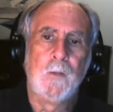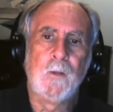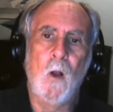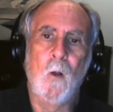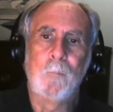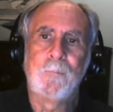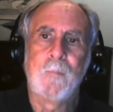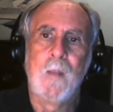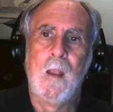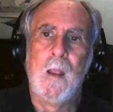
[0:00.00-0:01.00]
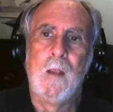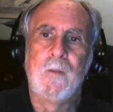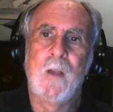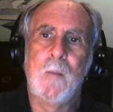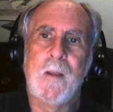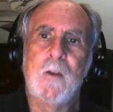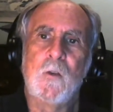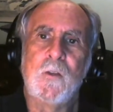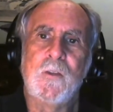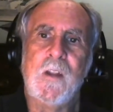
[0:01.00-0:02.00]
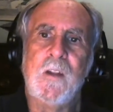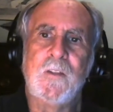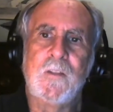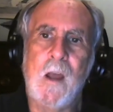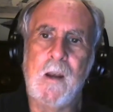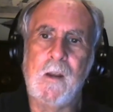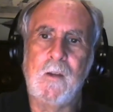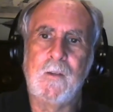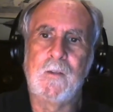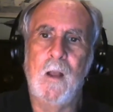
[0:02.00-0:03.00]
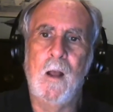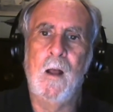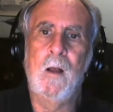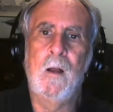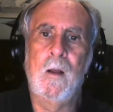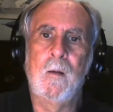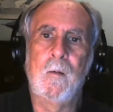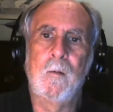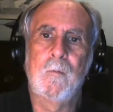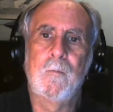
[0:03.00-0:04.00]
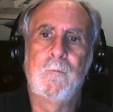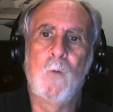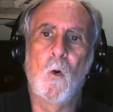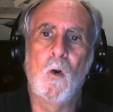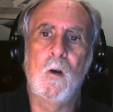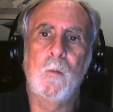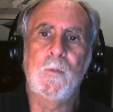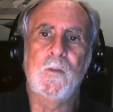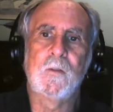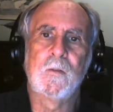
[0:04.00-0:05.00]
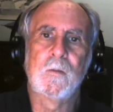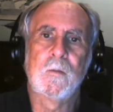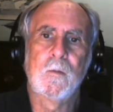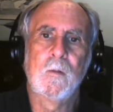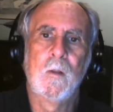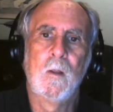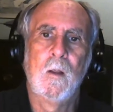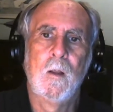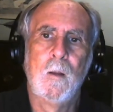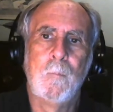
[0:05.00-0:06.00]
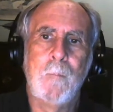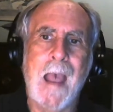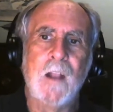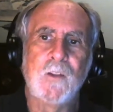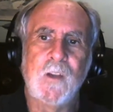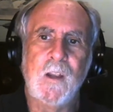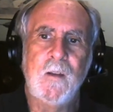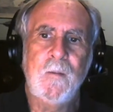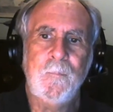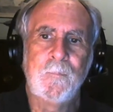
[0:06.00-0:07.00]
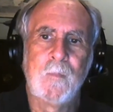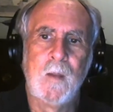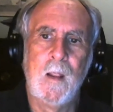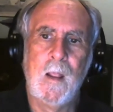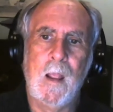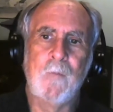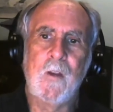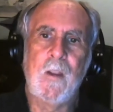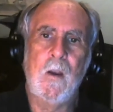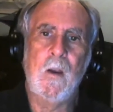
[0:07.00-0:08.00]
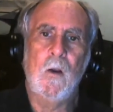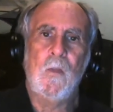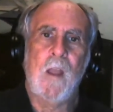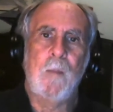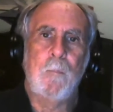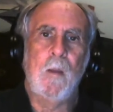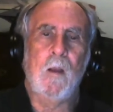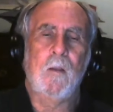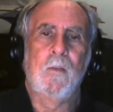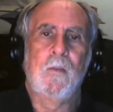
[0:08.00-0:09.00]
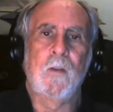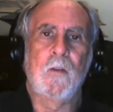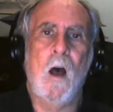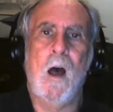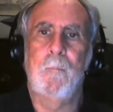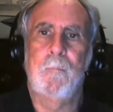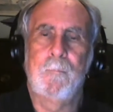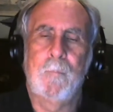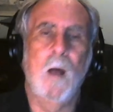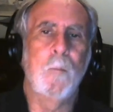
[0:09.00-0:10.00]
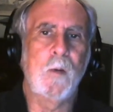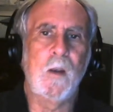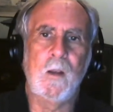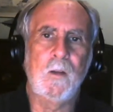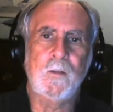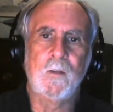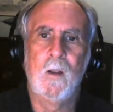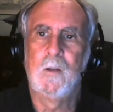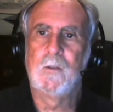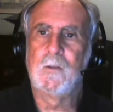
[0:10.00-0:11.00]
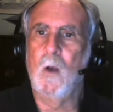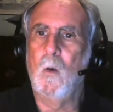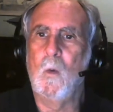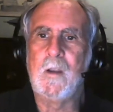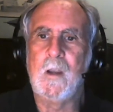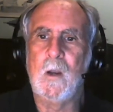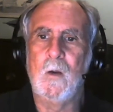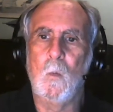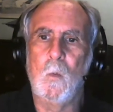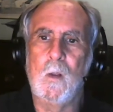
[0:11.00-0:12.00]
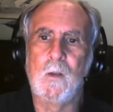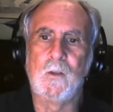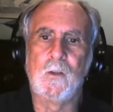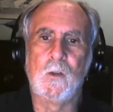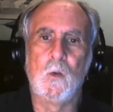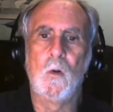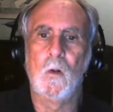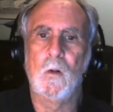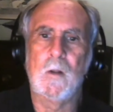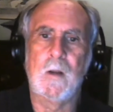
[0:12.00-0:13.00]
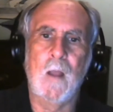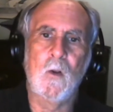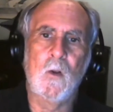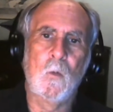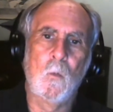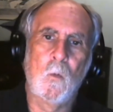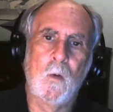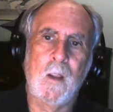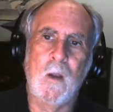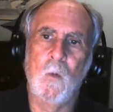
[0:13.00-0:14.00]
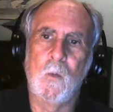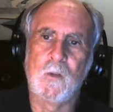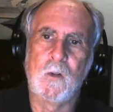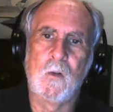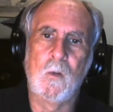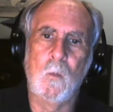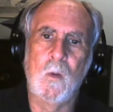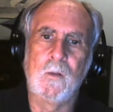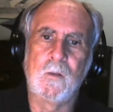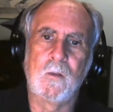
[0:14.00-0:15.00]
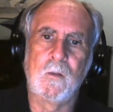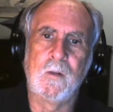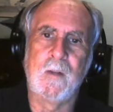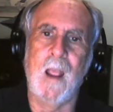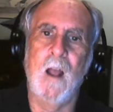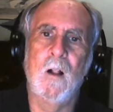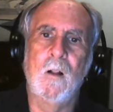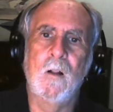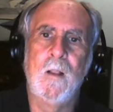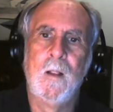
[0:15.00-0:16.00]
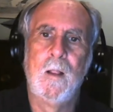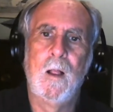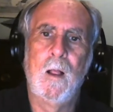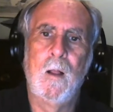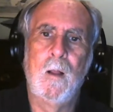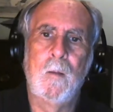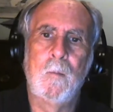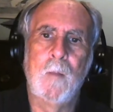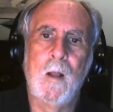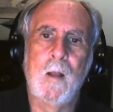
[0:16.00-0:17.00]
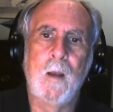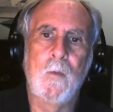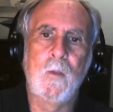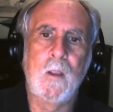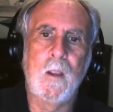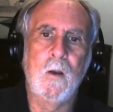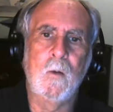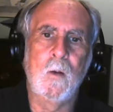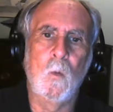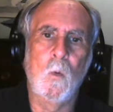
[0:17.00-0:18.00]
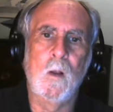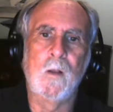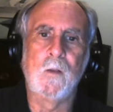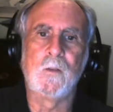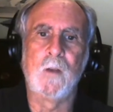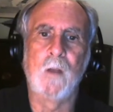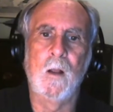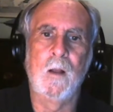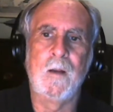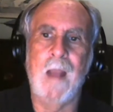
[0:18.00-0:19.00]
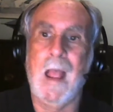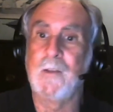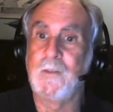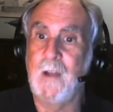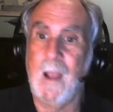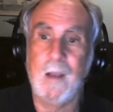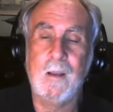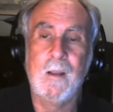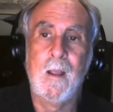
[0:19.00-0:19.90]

So some interesting studies. Forbes magazine, every year they pick the top companies. So one year it was Google, another year it was Dell, another year it was NASDAQ.